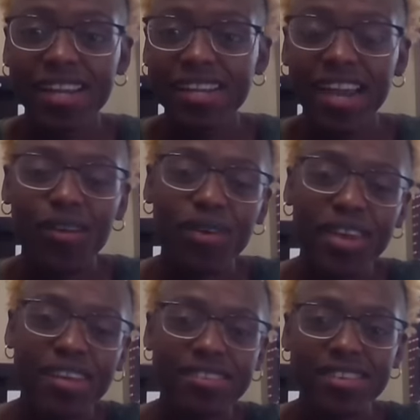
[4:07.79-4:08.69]
And that
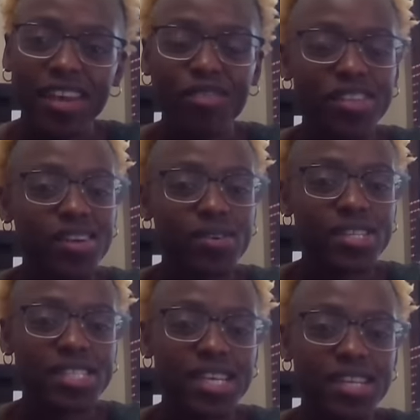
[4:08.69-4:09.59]
week, everything
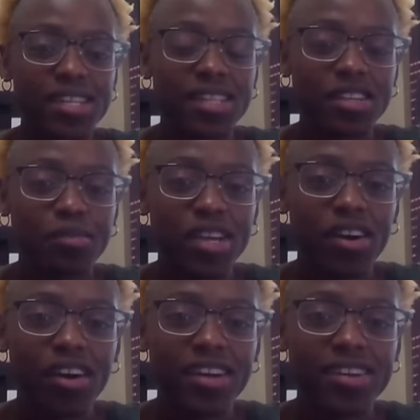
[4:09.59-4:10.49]
was hitting a little bit
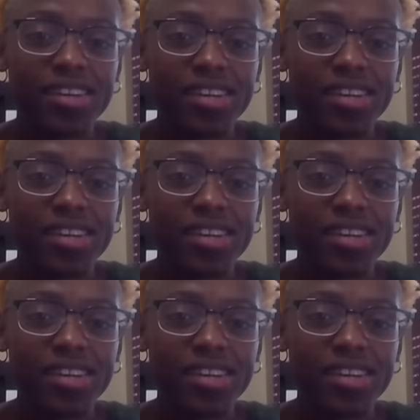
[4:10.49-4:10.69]
harder.